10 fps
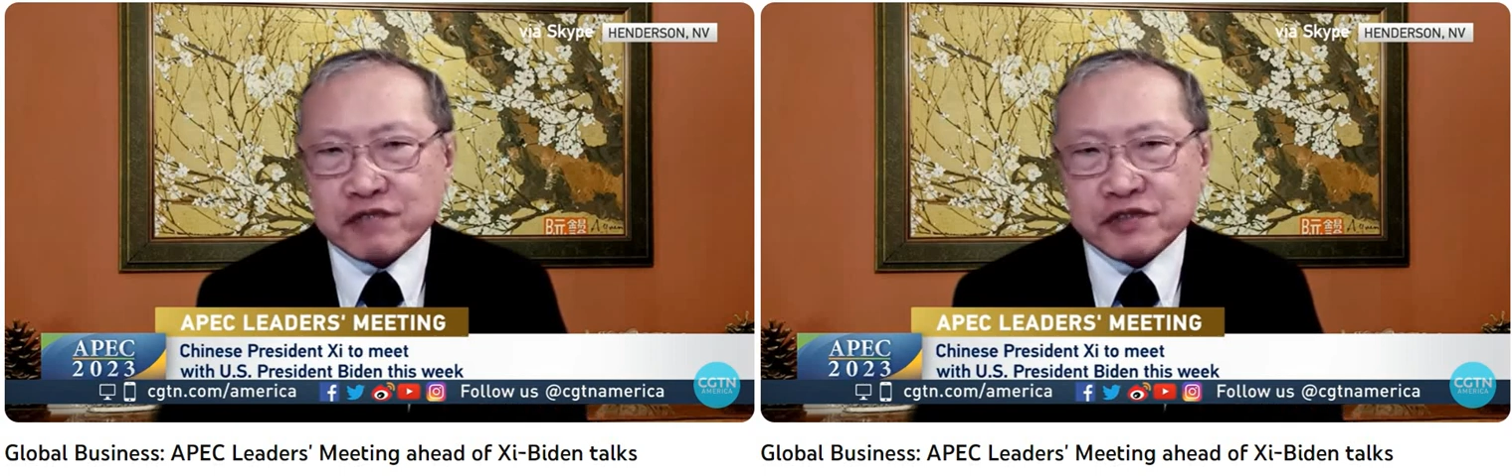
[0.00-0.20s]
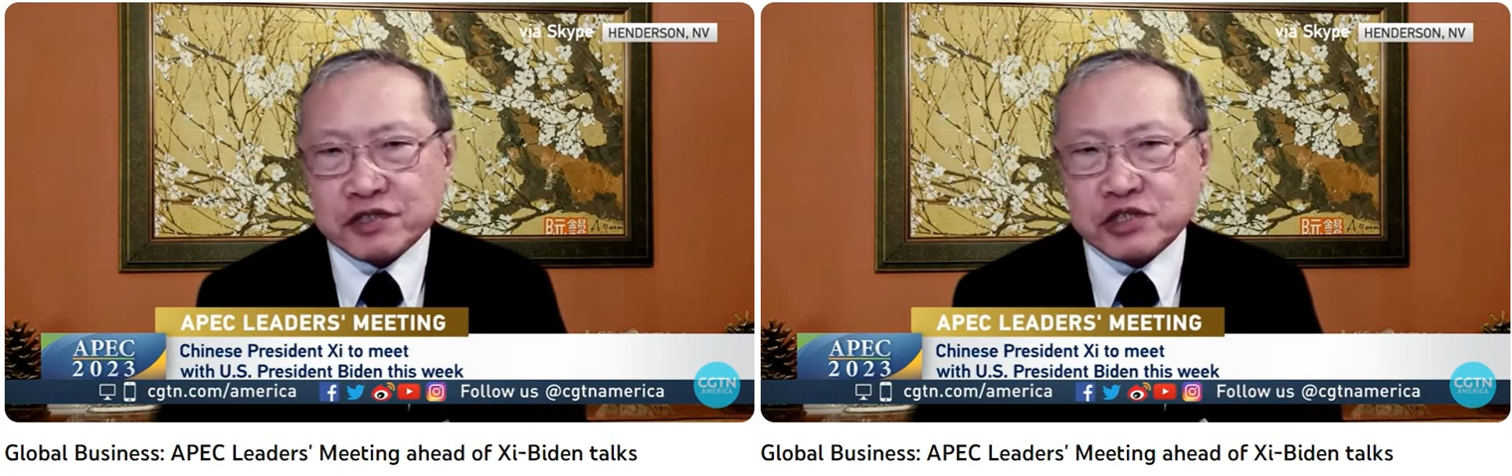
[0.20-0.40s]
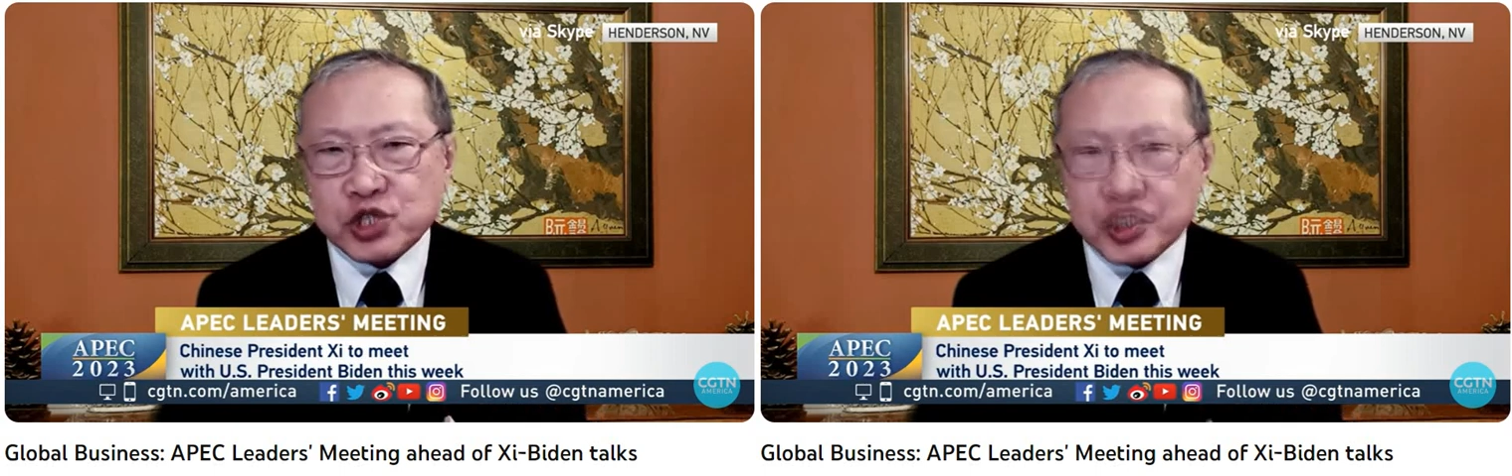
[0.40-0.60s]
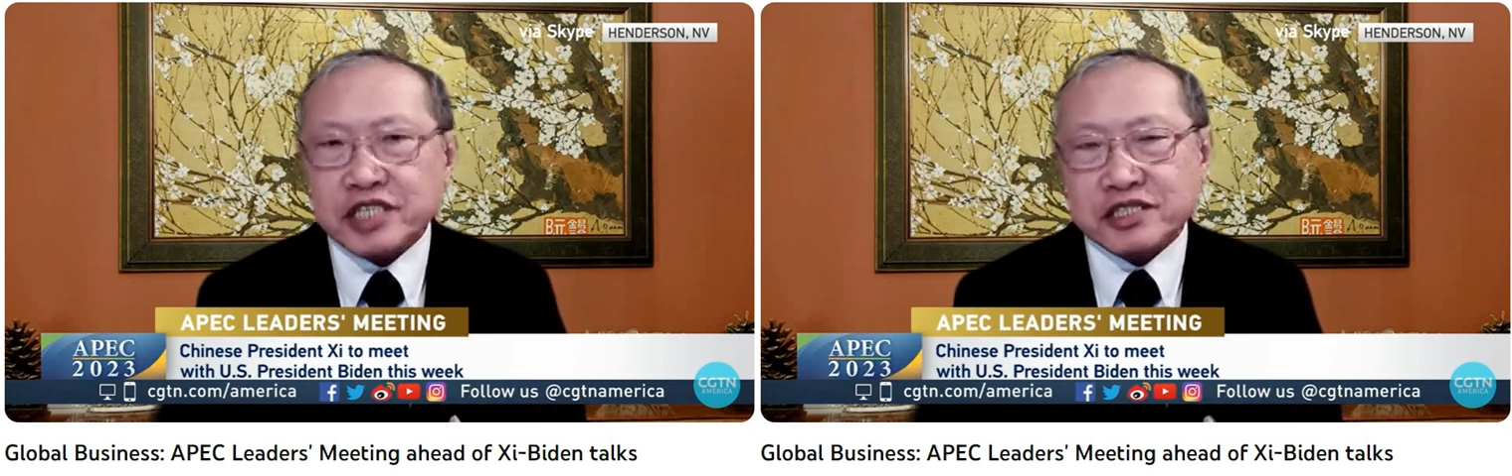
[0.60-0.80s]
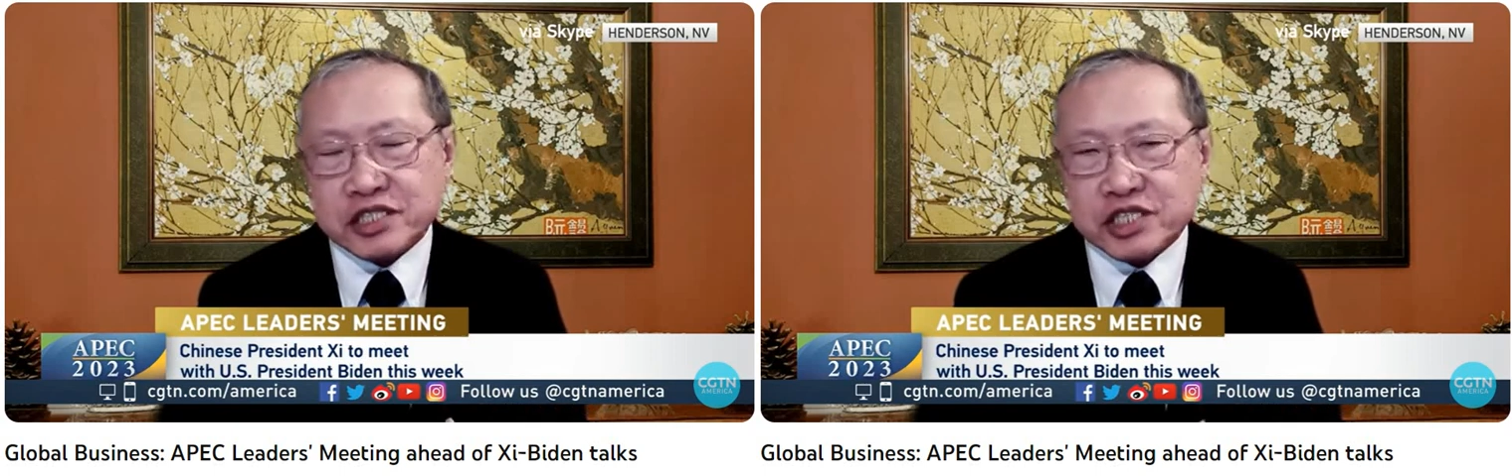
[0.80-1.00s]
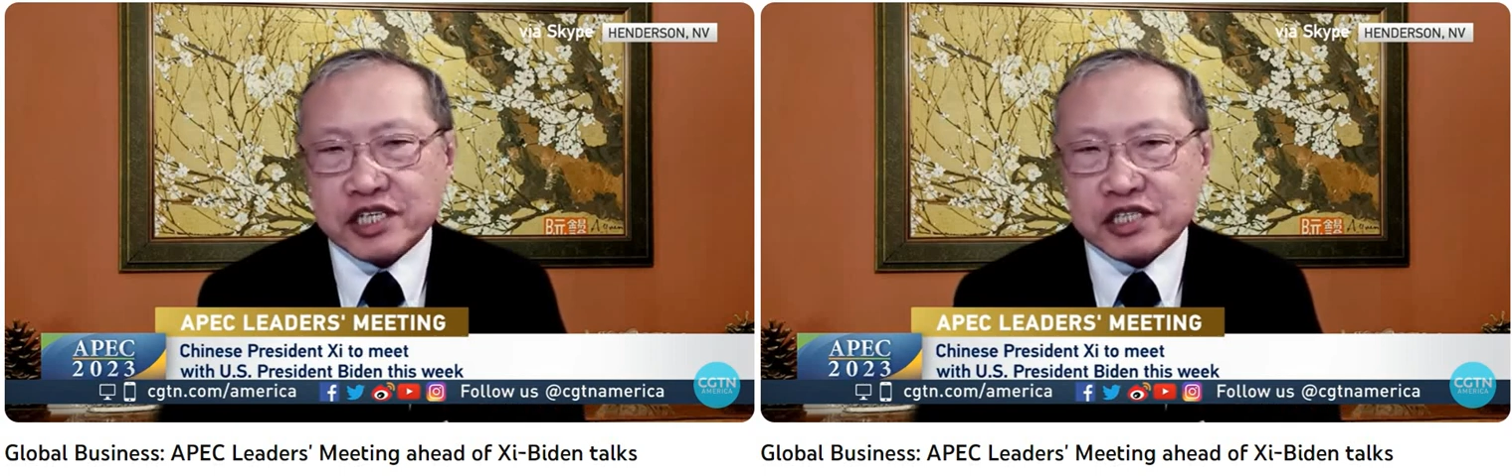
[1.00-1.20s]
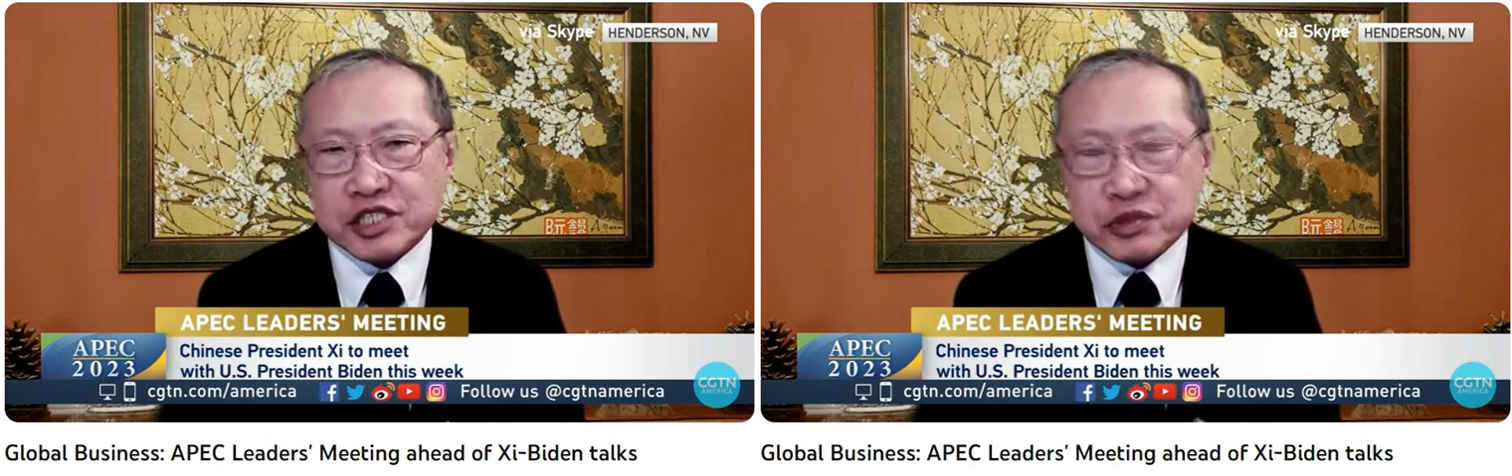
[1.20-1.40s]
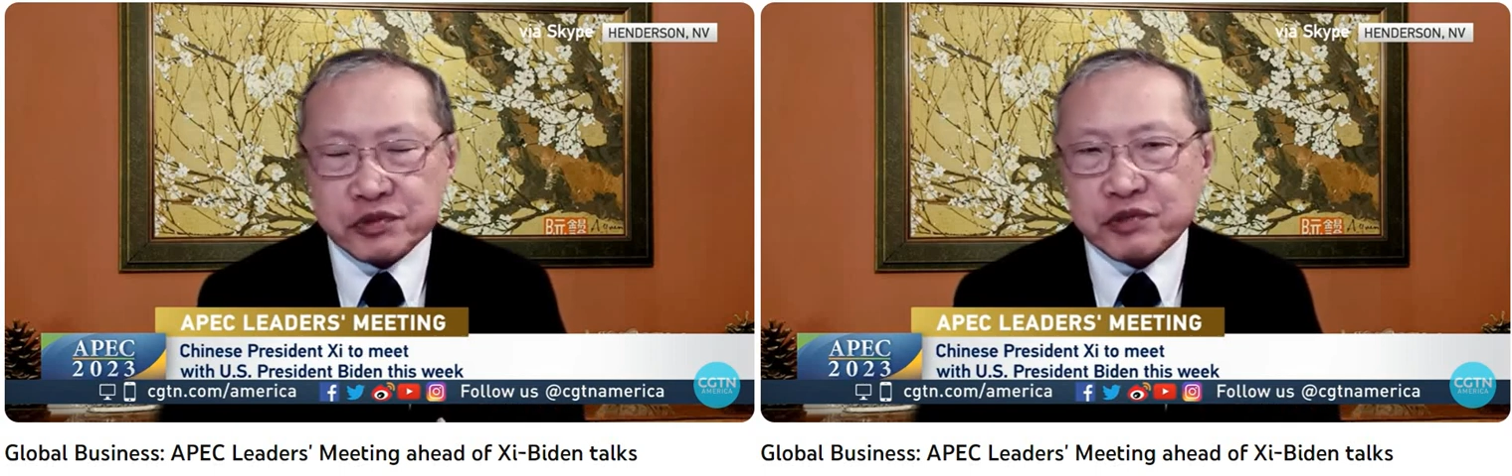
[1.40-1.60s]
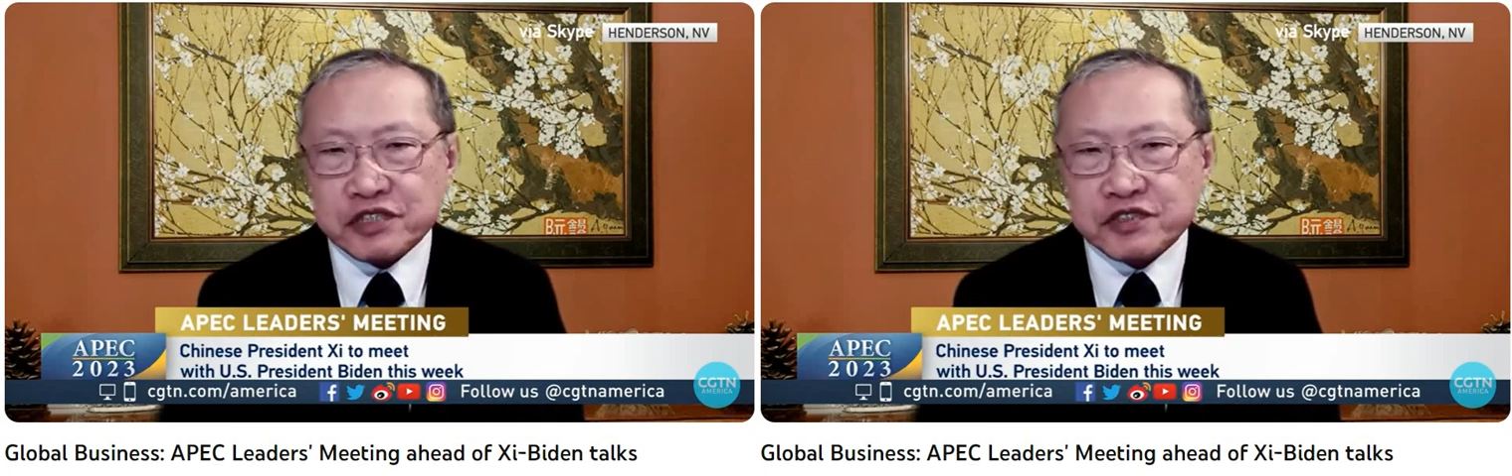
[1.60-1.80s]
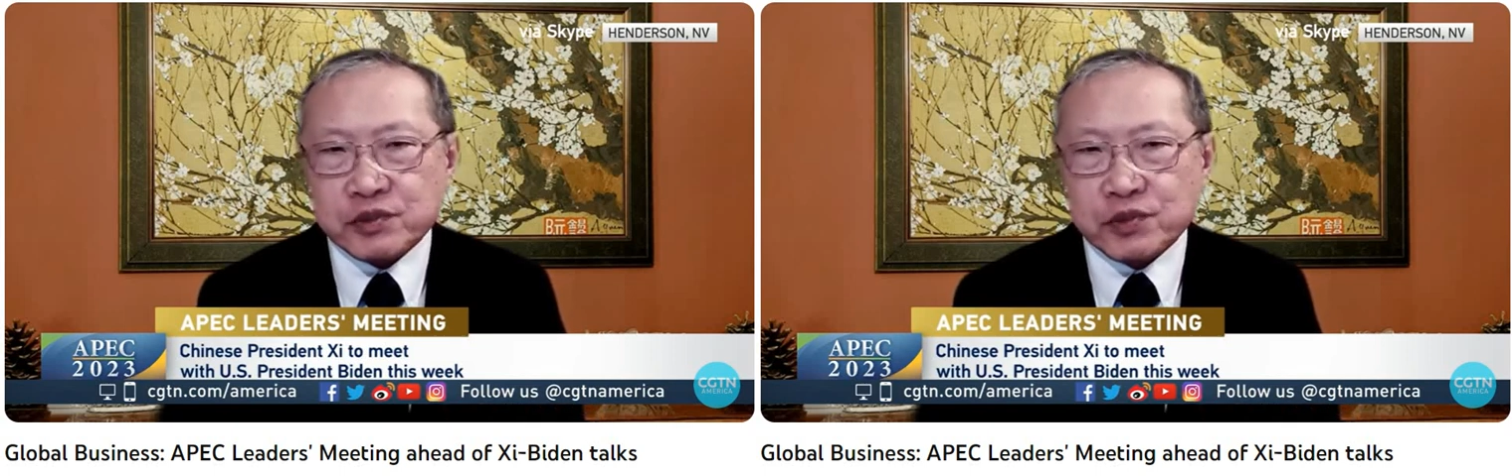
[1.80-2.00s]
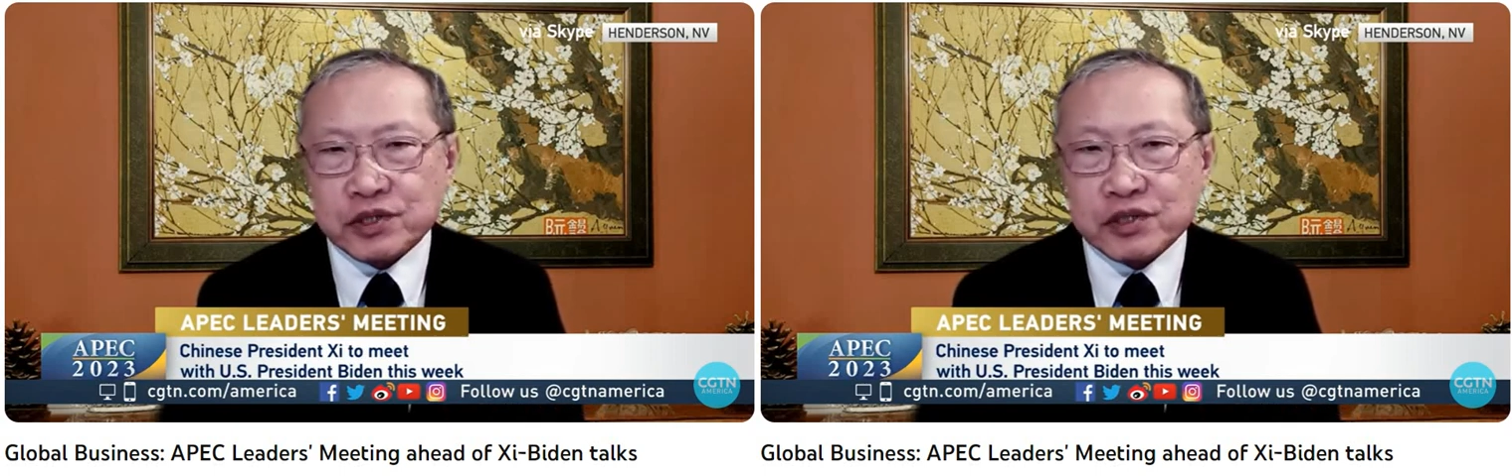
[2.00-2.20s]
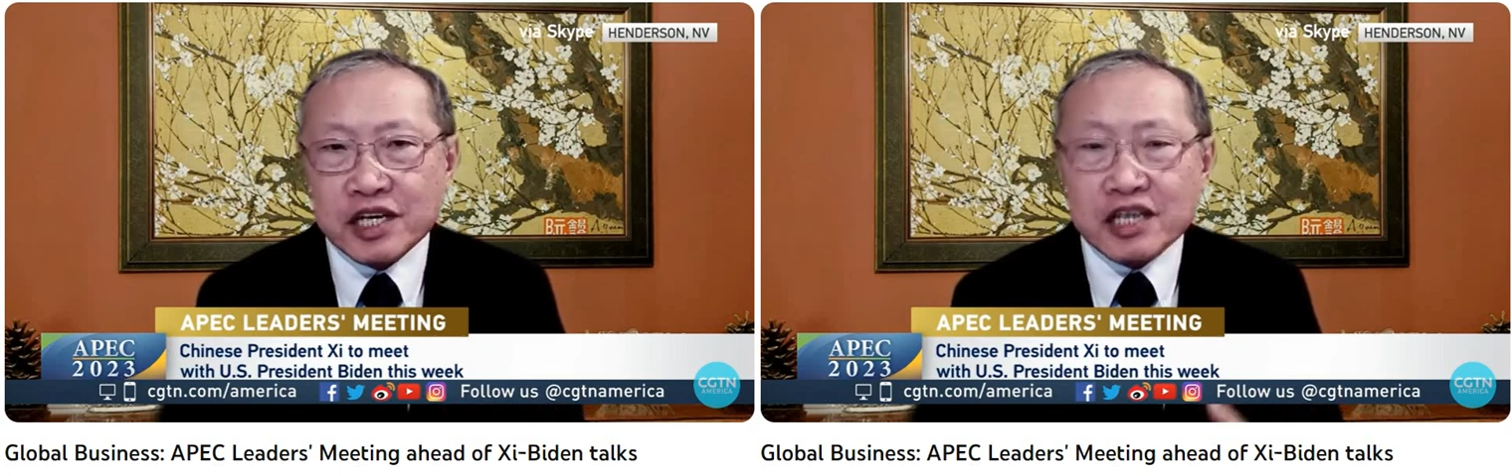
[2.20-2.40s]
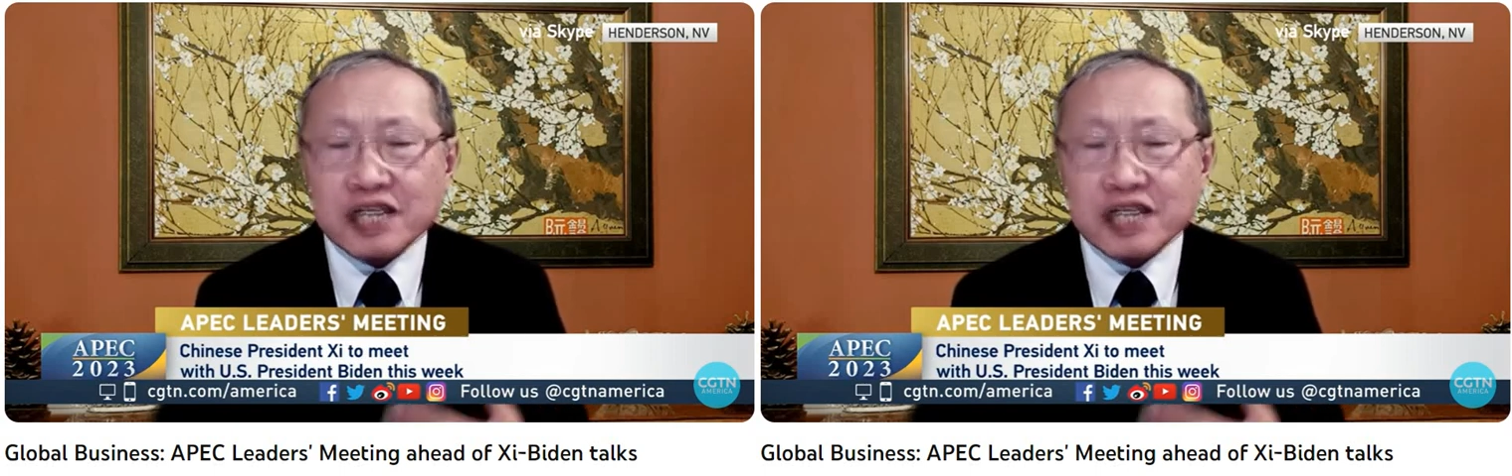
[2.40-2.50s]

of the trade that China does with the rest of the world.